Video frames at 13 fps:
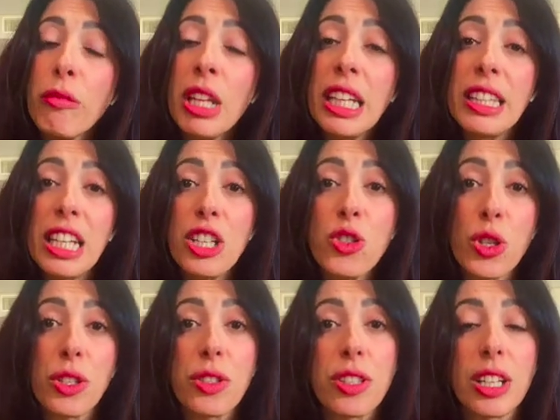they
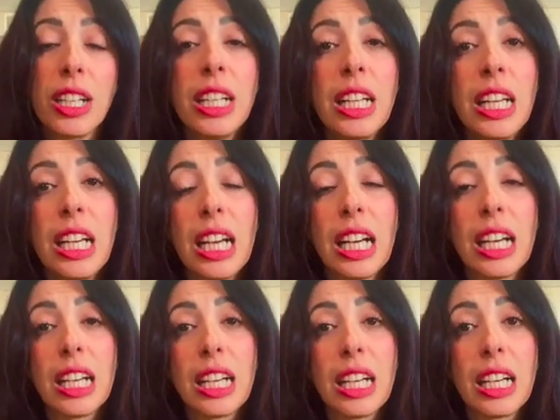just
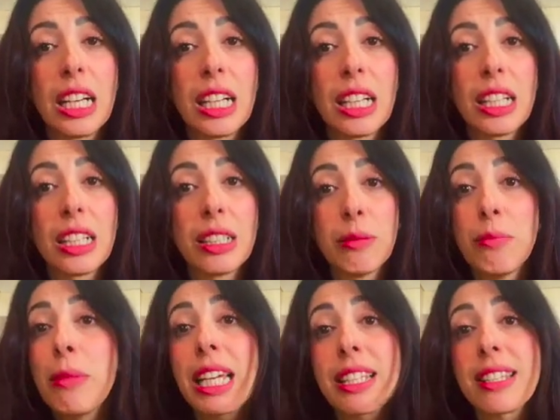
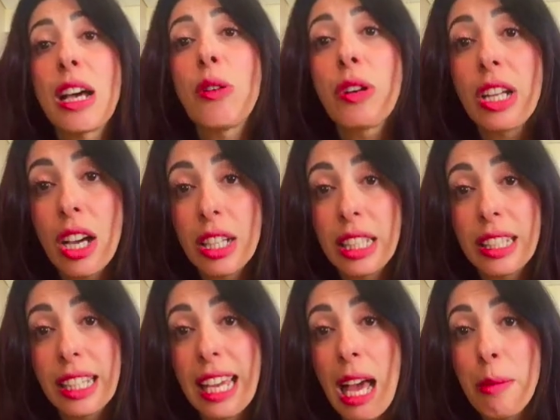make a sound in
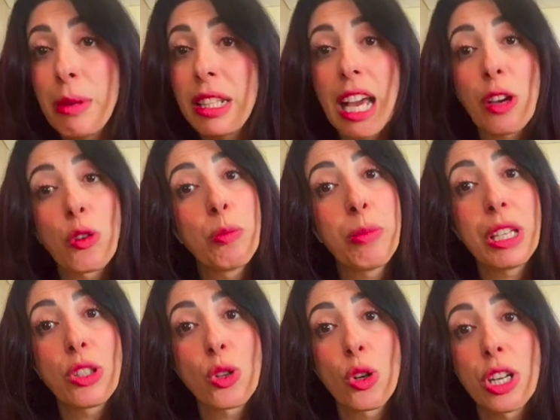the cabin that could
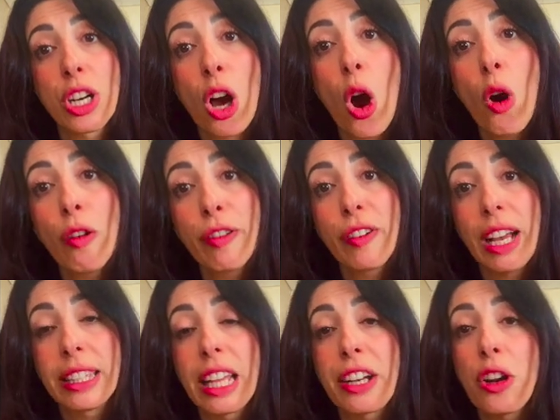be turned off
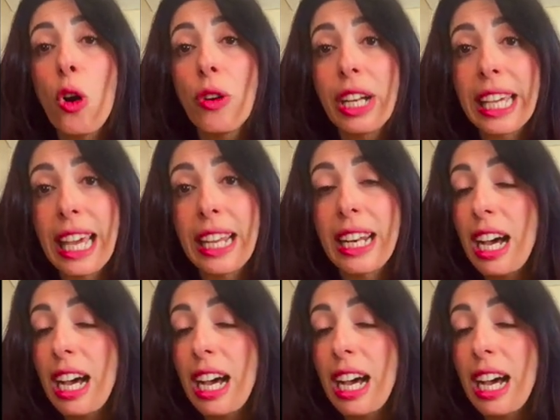and then on again,